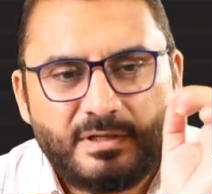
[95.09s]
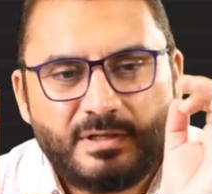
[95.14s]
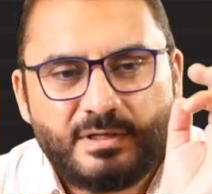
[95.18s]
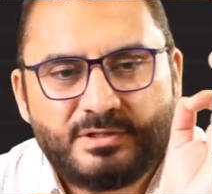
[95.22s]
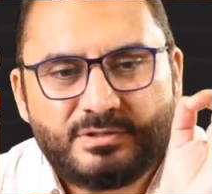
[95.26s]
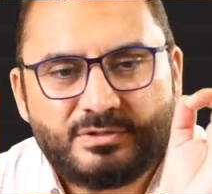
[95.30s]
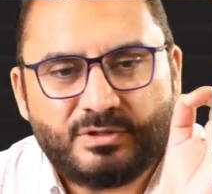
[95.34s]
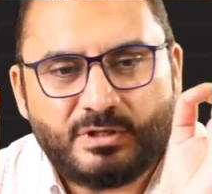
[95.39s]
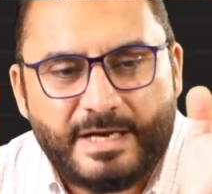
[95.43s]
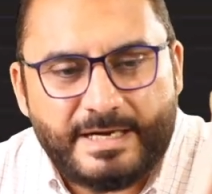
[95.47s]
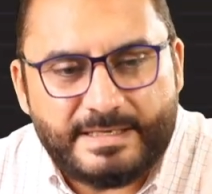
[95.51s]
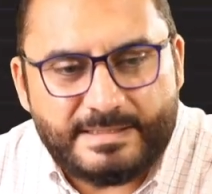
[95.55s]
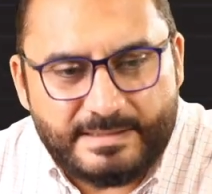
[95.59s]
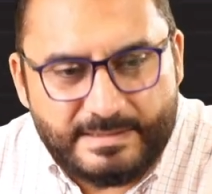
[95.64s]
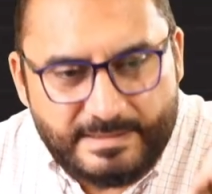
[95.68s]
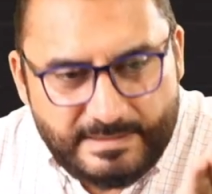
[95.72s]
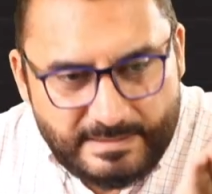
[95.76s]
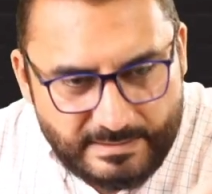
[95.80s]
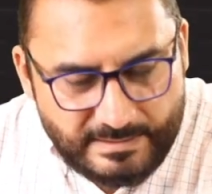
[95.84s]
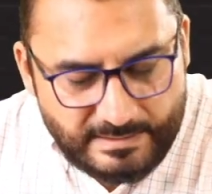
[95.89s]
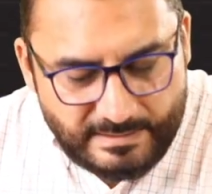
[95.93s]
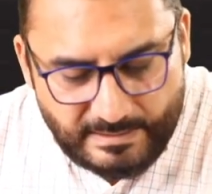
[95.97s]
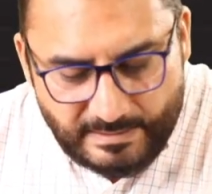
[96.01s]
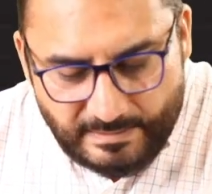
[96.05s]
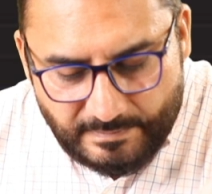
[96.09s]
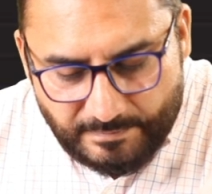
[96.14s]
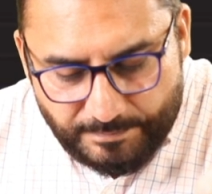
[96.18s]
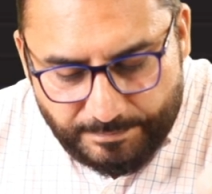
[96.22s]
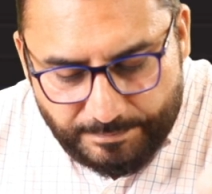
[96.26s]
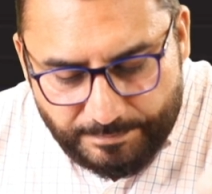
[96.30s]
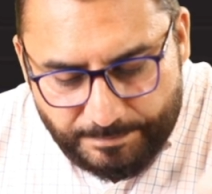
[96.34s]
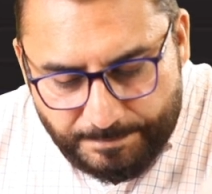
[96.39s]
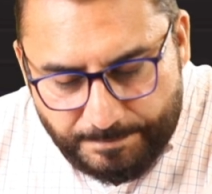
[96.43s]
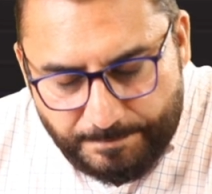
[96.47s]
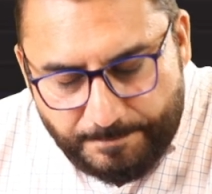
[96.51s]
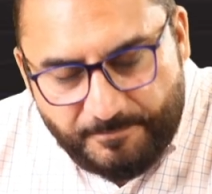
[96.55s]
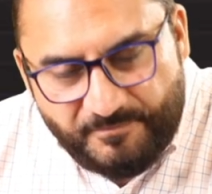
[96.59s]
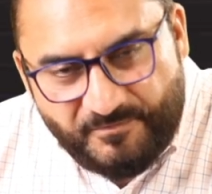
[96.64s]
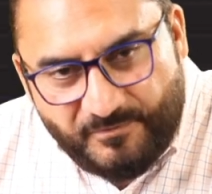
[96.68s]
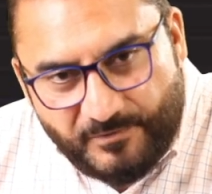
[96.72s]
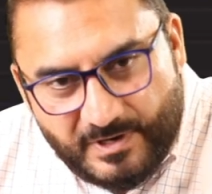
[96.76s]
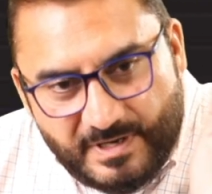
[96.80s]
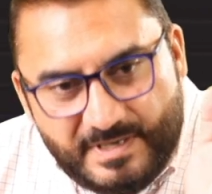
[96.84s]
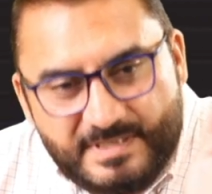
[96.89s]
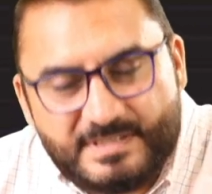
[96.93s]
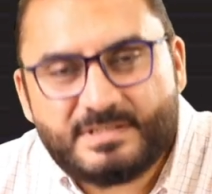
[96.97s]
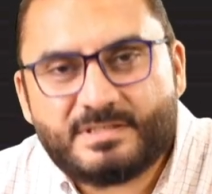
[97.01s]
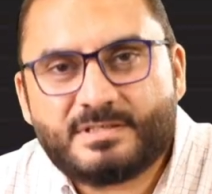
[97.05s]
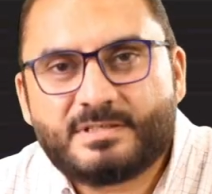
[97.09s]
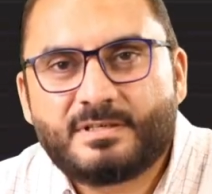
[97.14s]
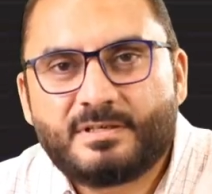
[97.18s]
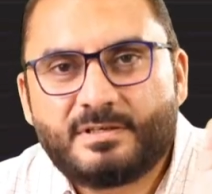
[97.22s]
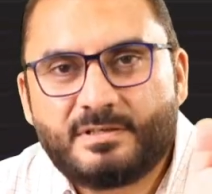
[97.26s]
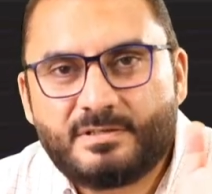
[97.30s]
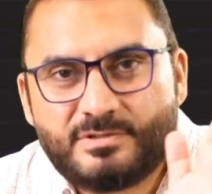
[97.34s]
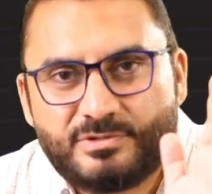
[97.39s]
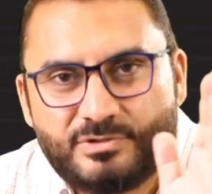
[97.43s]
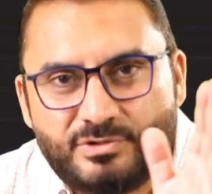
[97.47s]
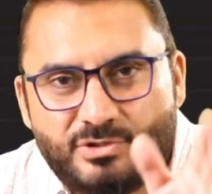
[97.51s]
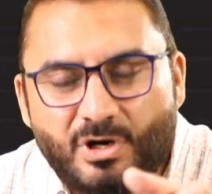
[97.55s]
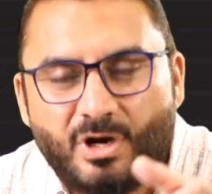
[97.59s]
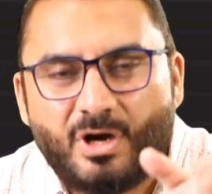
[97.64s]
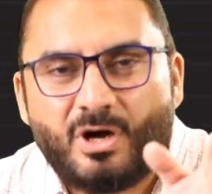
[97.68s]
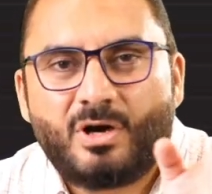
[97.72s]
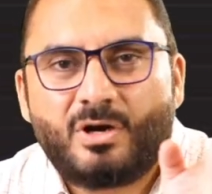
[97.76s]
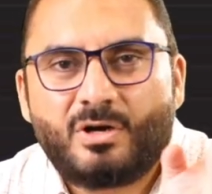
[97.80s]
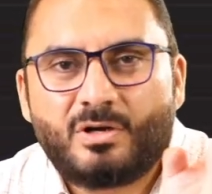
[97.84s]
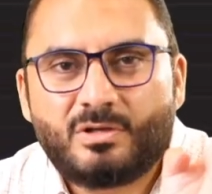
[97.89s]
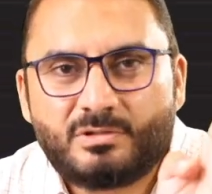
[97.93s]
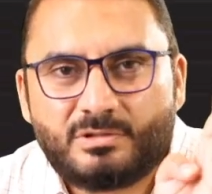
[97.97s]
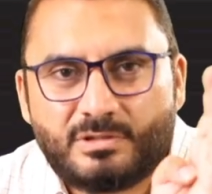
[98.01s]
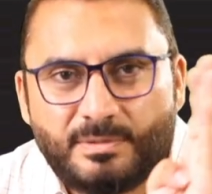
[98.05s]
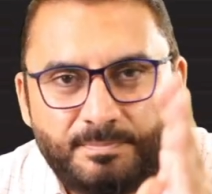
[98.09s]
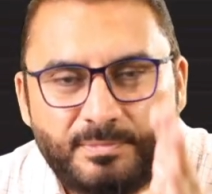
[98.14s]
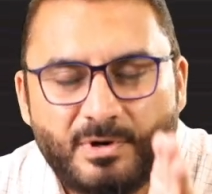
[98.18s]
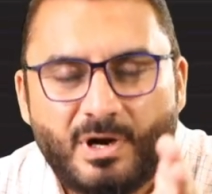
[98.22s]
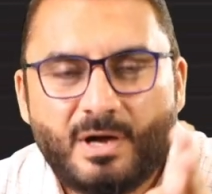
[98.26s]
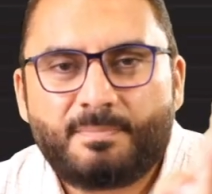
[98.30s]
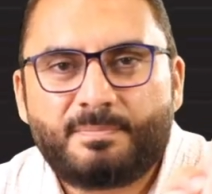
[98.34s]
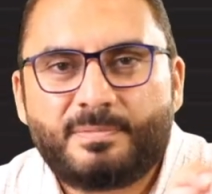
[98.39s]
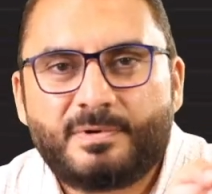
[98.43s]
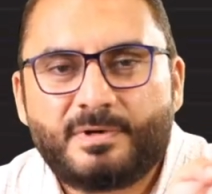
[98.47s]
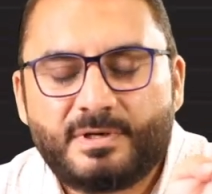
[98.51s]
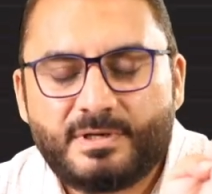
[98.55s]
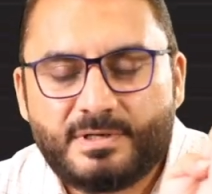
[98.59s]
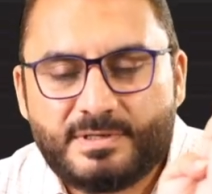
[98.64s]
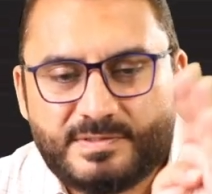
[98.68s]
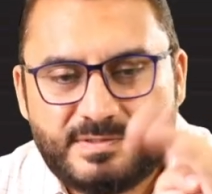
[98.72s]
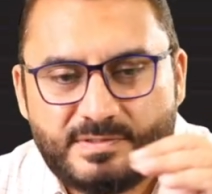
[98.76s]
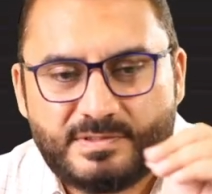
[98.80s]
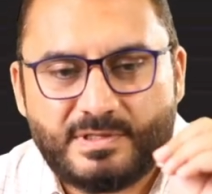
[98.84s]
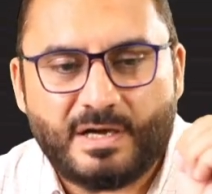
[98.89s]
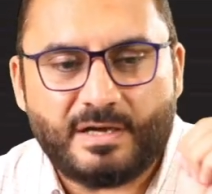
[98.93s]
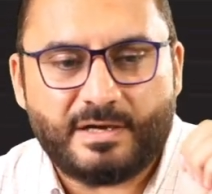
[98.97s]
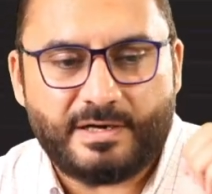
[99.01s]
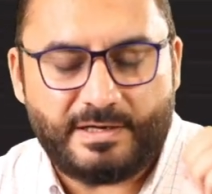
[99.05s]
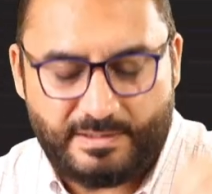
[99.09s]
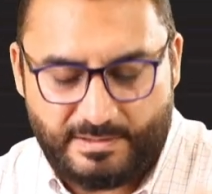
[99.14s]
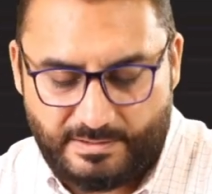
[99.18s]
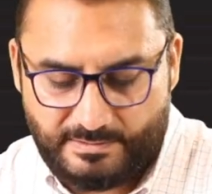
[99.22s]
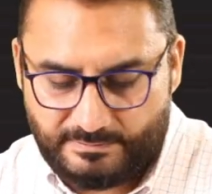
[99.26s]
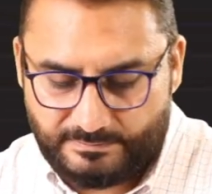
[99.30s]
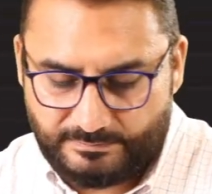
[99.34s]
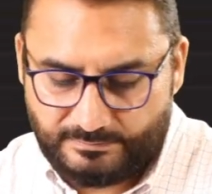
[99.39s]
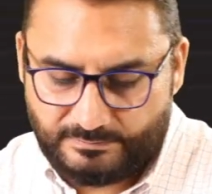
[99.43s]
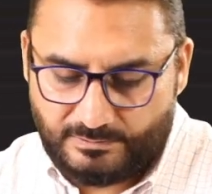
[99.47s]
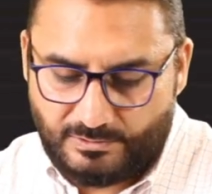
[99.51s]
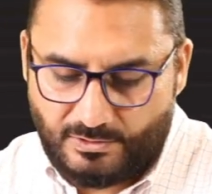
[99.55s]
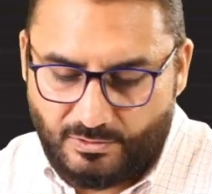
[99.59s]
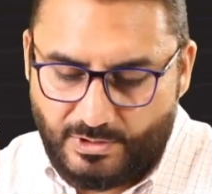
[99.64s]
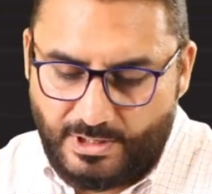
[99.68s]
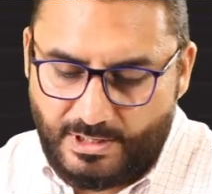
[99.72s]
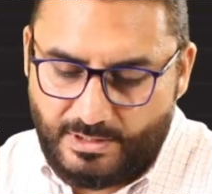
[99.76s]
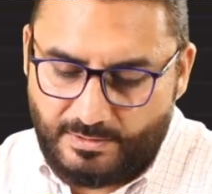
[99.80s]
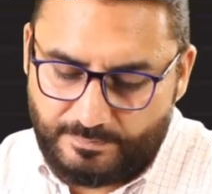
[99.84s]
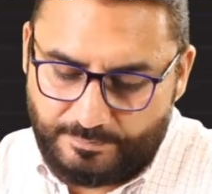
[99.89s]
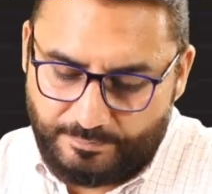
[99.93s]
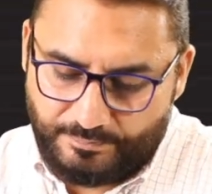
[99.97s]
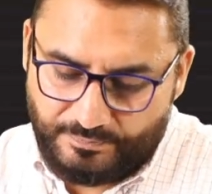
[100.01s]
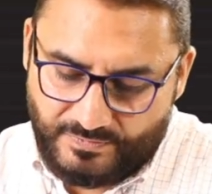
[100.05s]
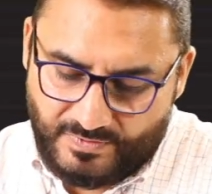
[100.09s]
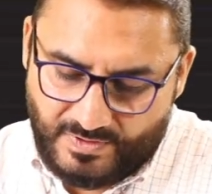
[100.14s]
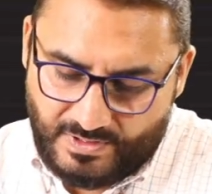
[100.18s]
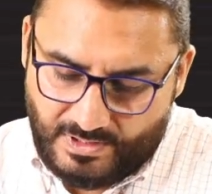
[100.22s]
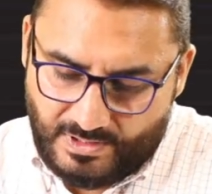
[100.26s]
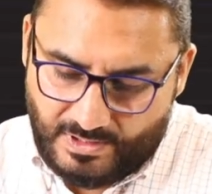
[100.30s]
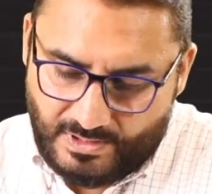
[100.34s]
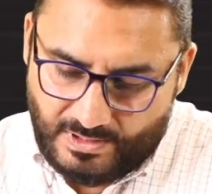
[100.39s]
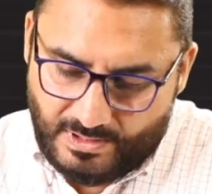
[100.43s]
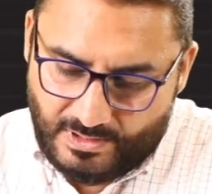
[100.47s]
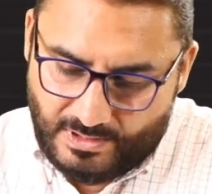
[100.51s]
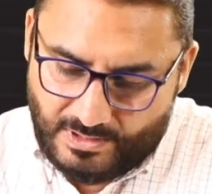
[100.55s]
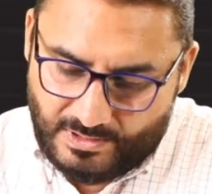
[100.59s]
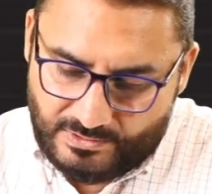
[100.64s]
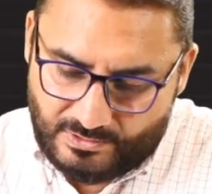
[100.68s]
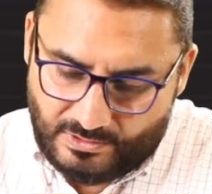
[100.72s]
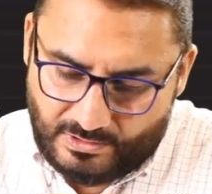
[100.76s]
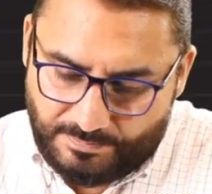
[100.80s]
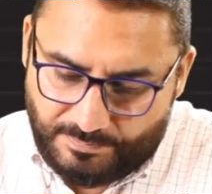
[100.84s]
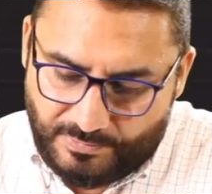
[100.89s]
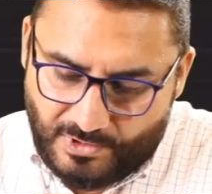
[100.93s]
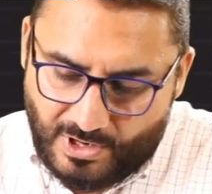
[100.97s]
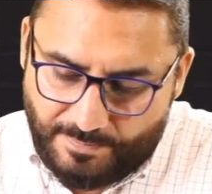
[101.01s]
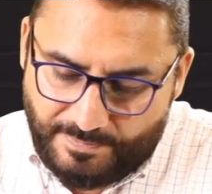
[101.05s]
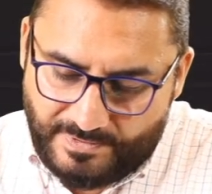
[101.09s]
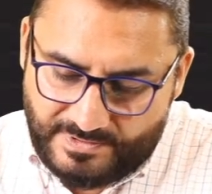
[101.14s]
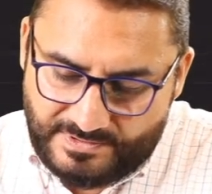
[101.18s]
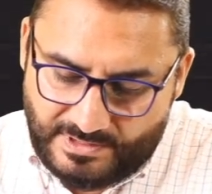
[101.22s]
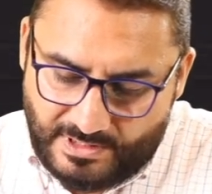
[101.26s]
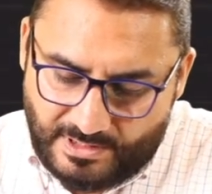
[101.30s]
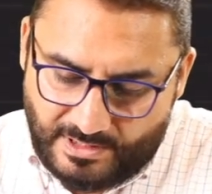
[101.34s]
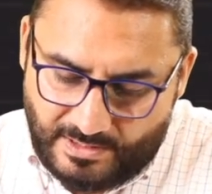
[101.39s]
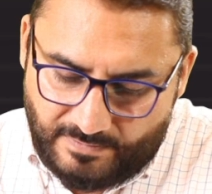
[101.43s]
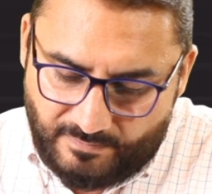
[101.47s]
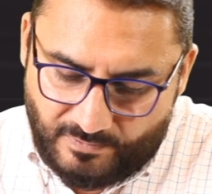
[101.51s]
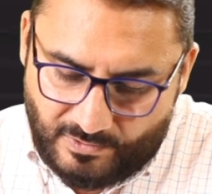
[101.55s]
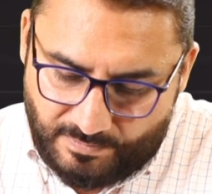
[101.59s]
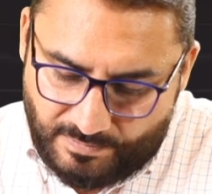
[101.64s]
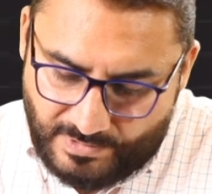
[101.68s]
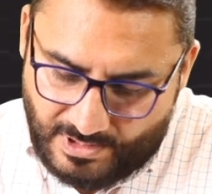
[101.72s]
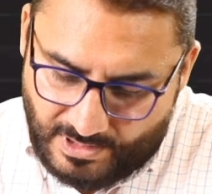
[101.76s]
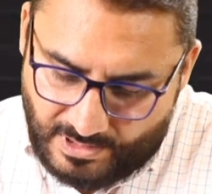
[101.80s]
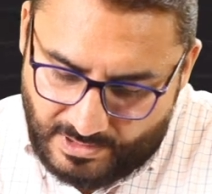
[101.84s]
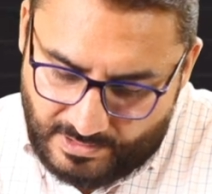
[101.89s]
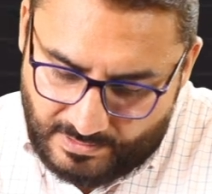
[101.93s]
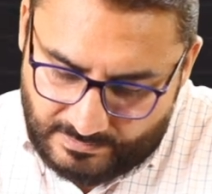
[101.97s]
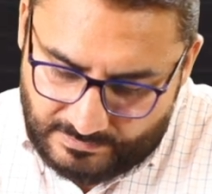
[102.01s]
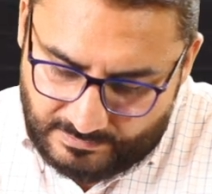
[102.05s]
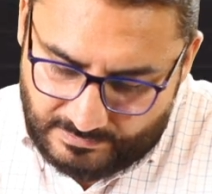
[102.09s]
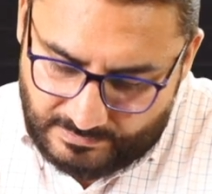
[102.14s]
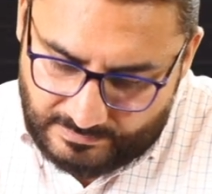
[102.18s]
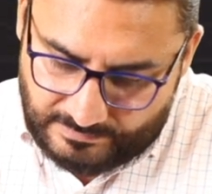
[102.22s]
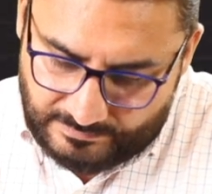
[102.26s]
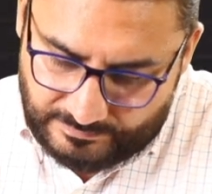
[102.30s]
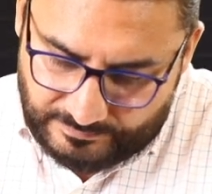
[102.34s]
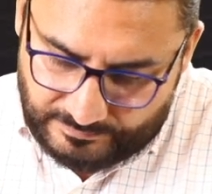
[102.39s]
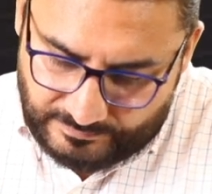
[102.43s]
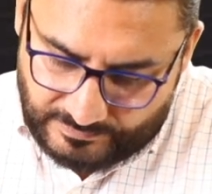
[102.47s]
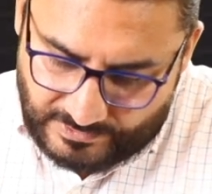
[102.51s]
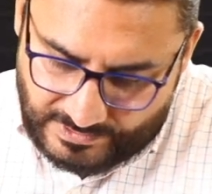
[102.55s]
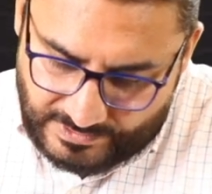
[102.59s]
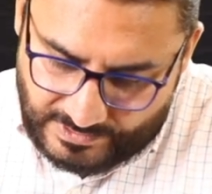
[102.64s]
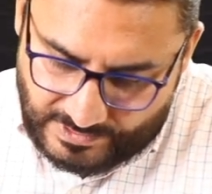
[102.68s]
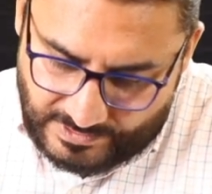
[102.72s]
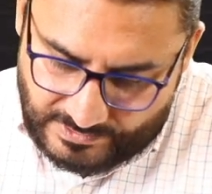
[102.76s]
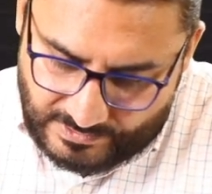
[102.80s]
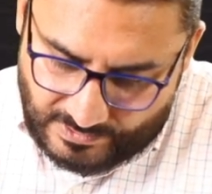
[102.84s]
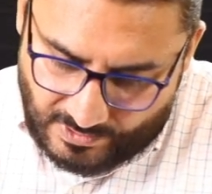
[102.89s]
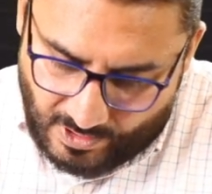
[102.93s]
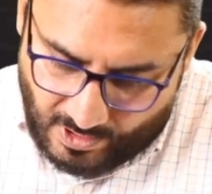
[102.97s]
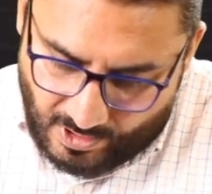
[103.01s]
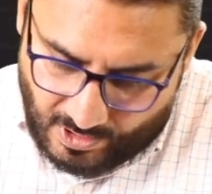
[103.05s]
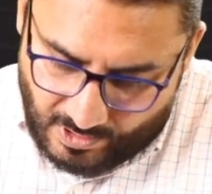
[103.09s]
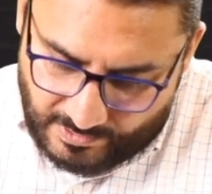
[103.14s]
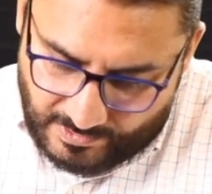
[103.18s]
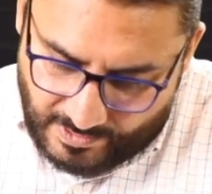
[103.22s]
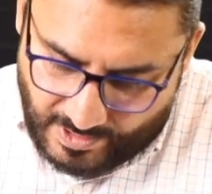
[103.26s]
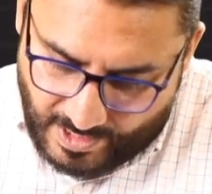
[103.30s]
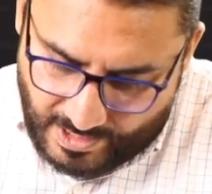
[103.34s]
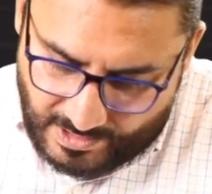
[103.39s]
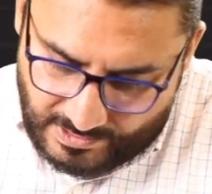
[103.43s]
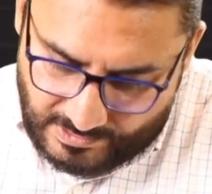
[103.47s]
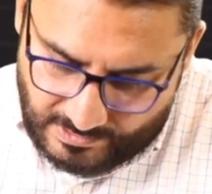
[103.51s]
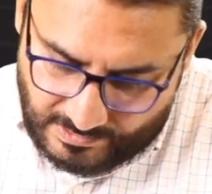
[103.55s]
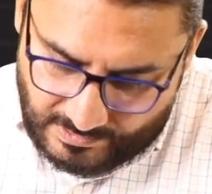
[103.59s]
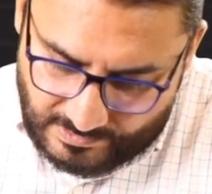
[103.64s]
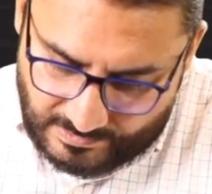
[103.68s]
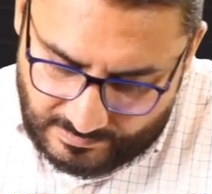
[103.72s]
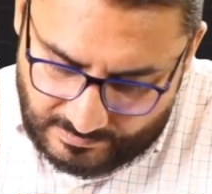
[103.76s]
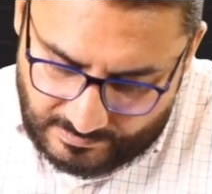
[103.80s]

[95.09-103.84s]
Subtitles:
So let's first draw the proper circuit. Okay, so the proper circuit would be, this is OR gate,